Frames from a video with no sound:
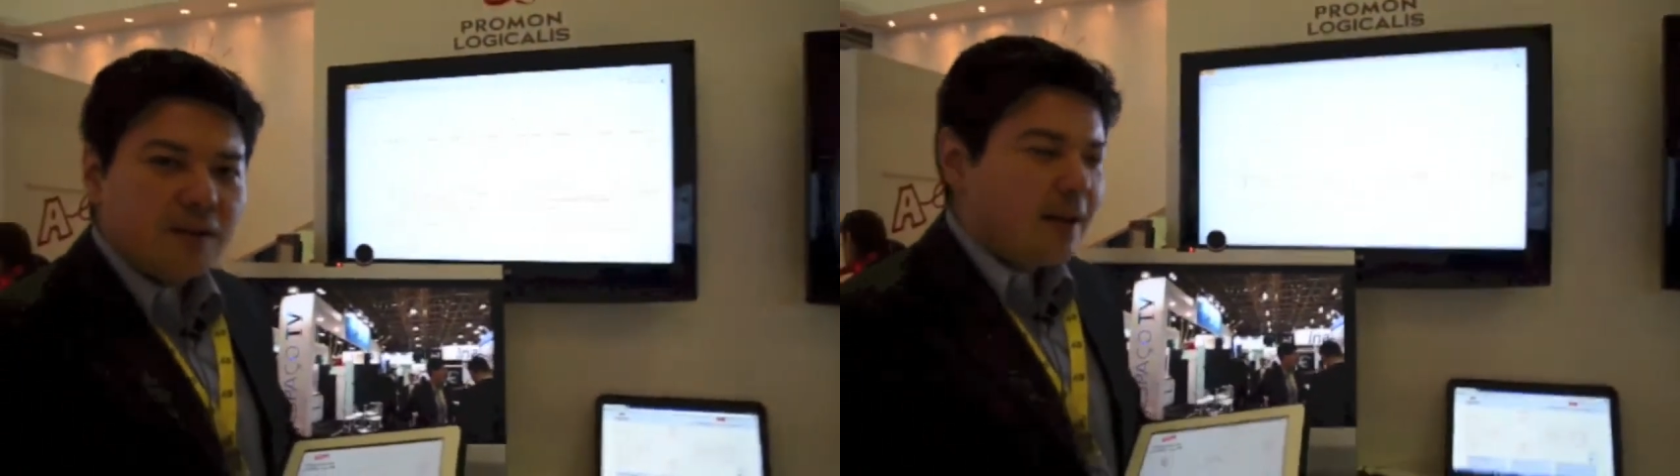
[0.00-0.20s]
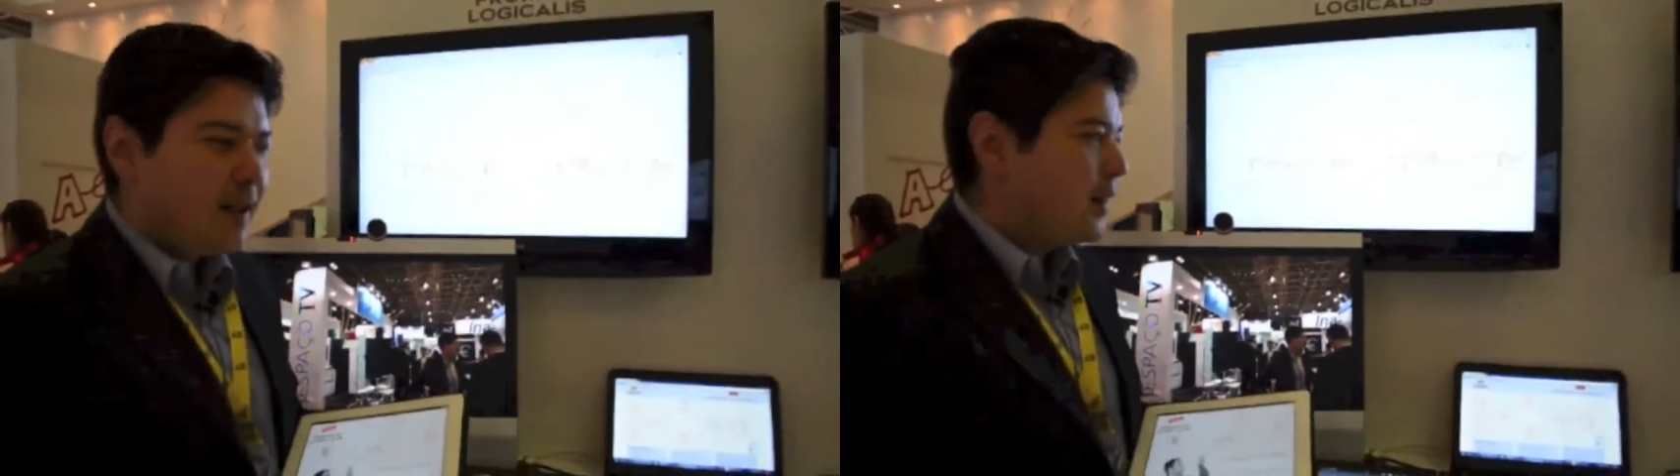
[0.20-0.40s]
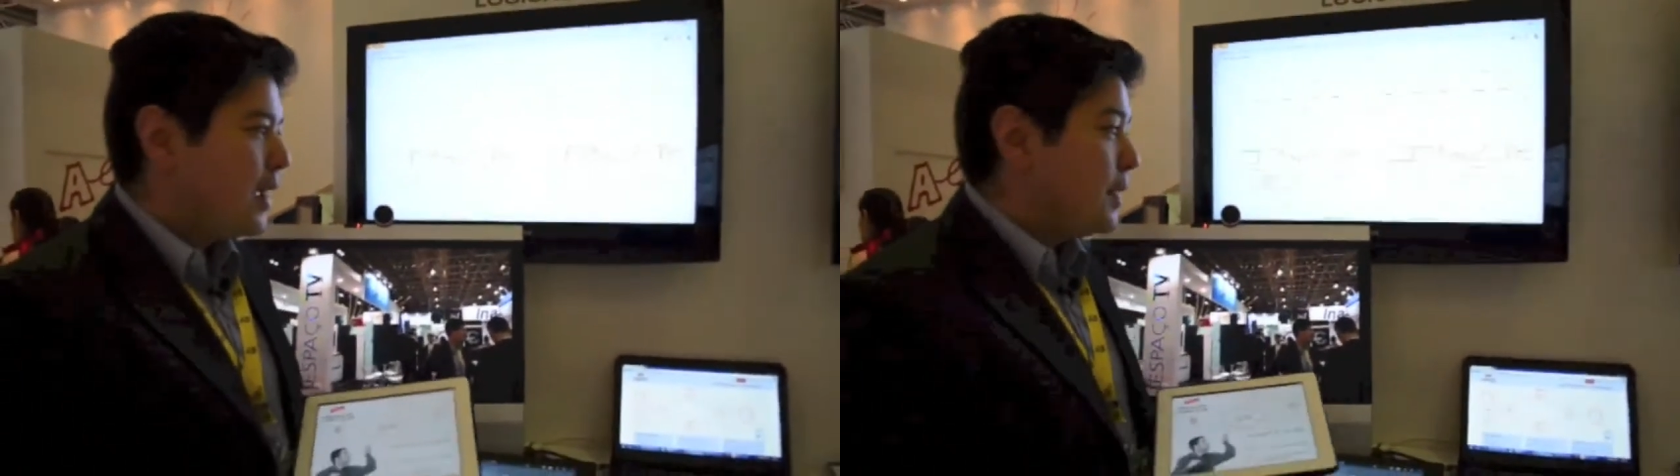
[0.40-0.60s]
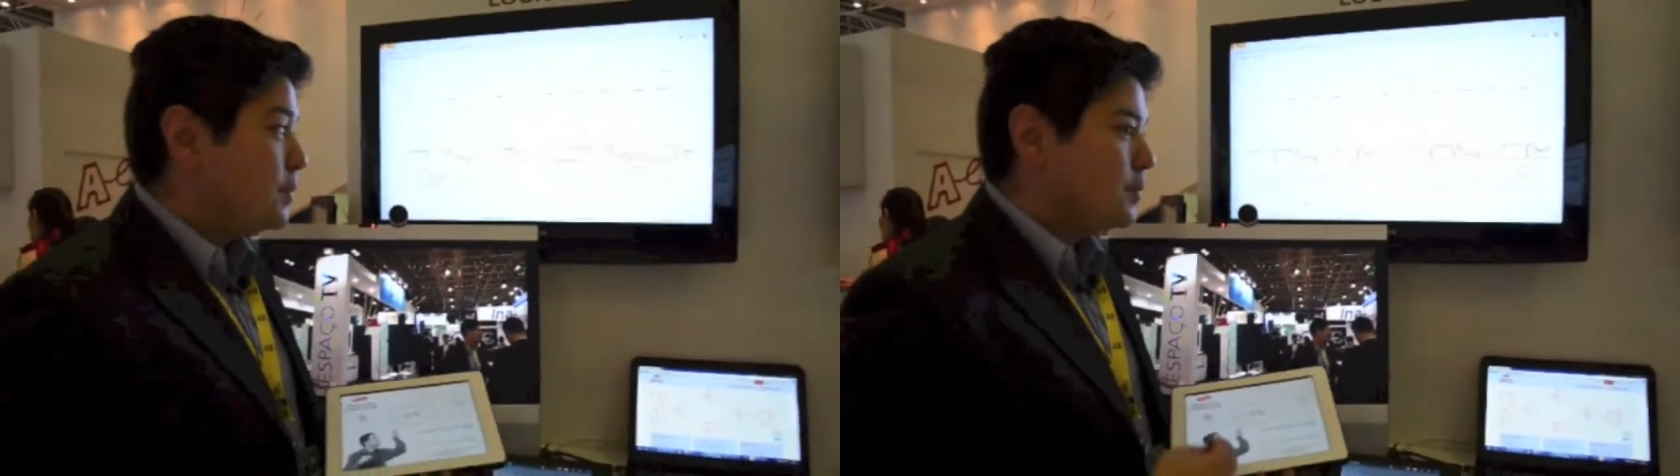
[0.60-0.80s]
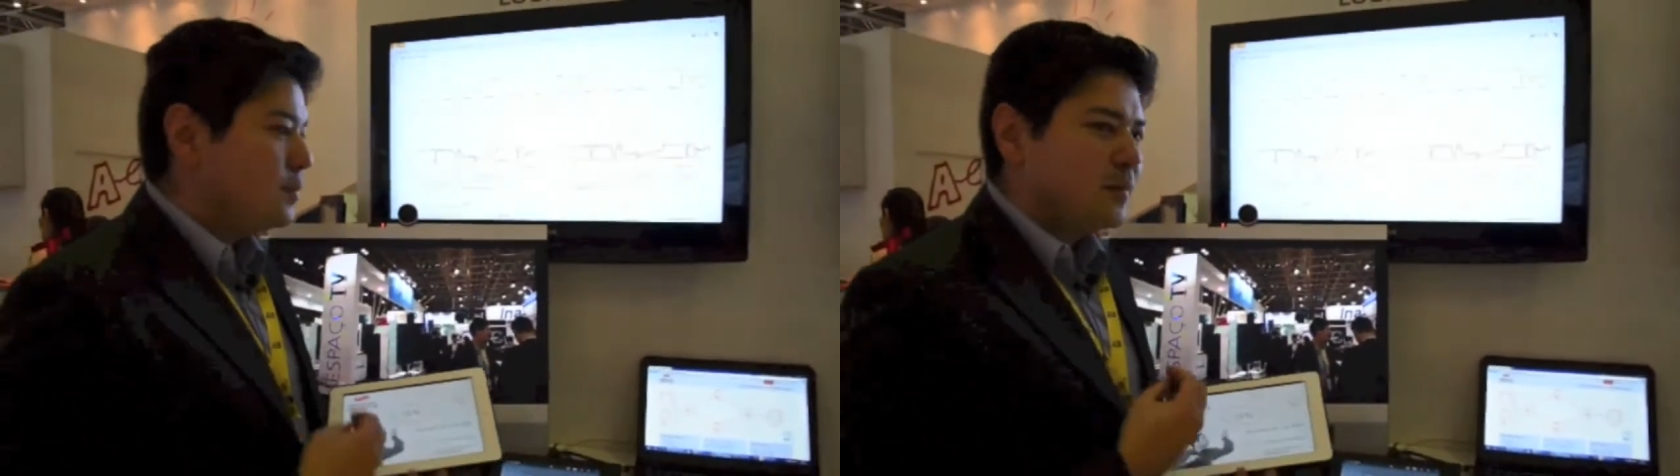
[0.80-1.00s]
and
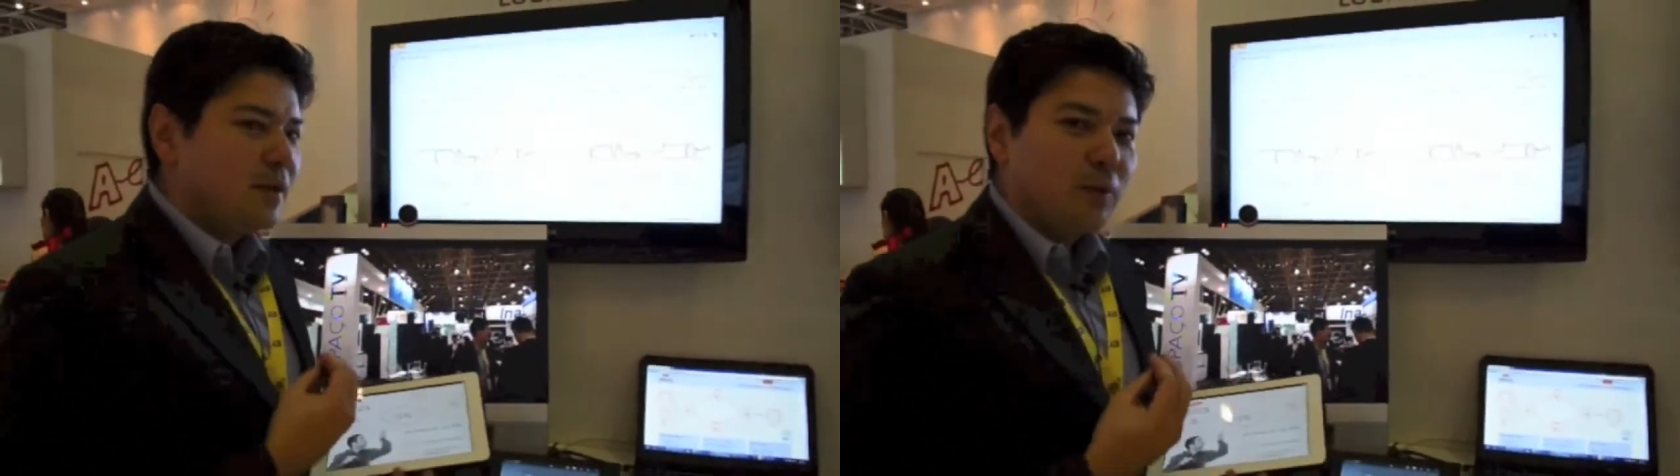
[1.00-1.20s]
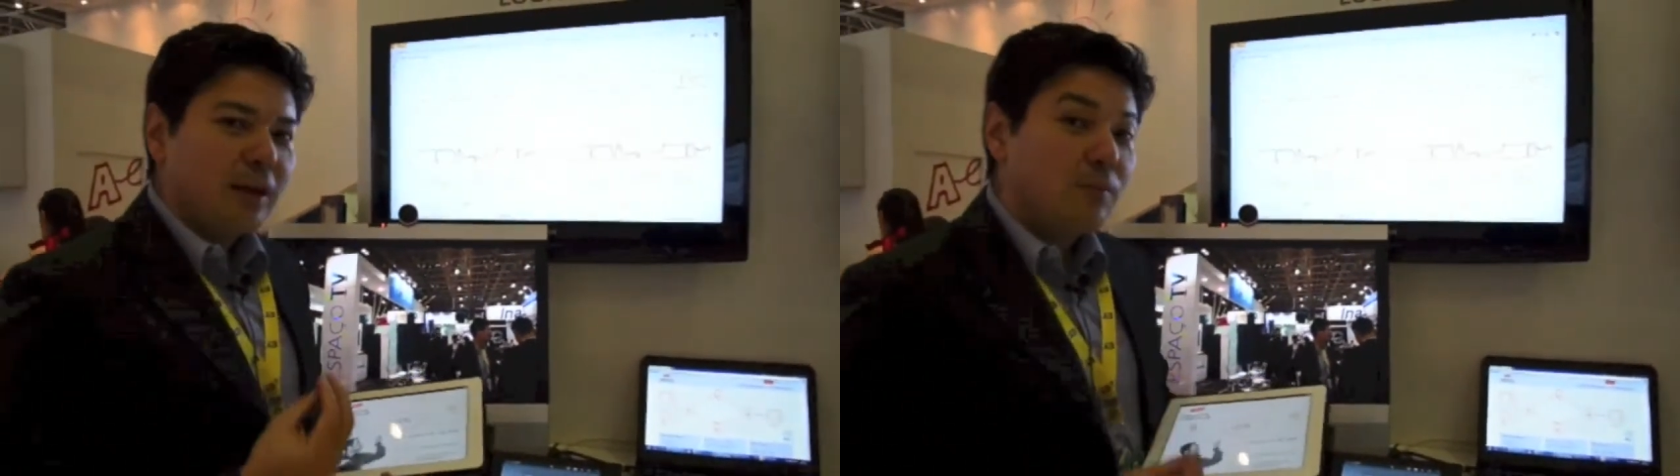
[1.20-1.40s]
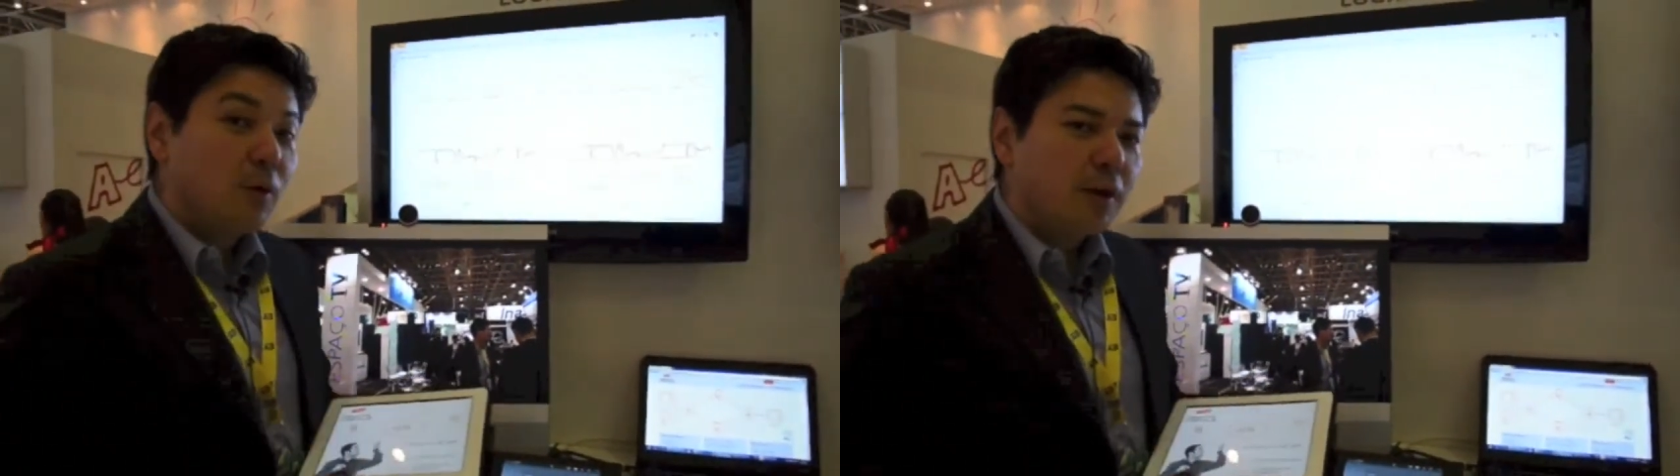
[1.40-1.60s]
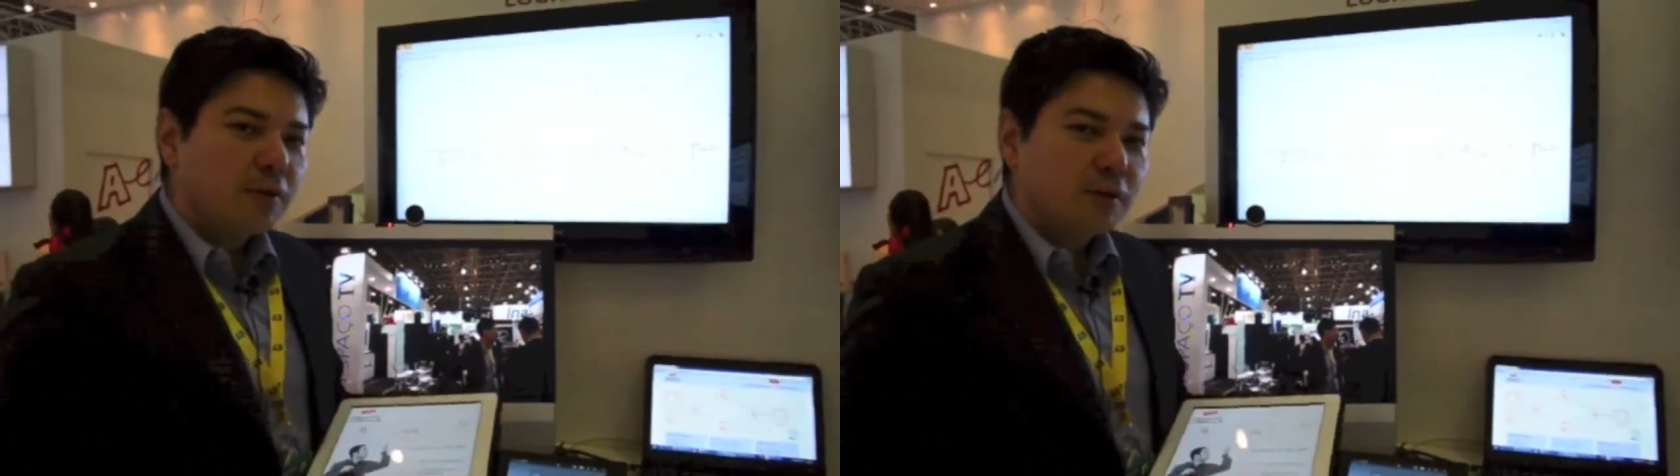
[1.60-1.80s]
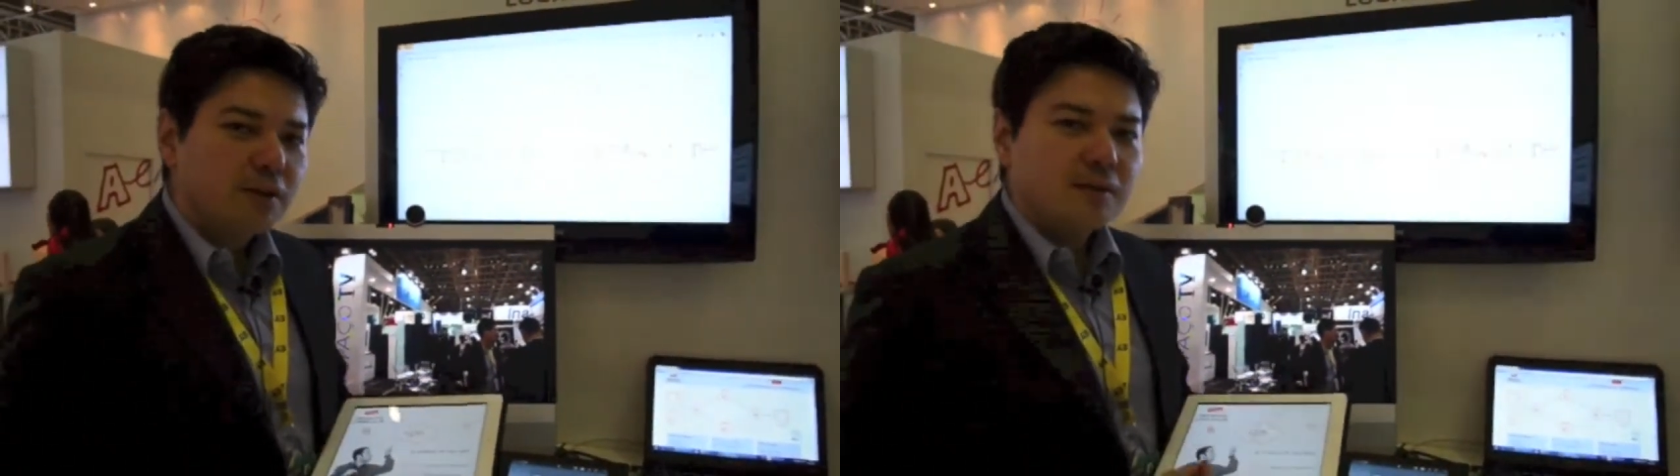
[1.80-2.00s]
we can monitor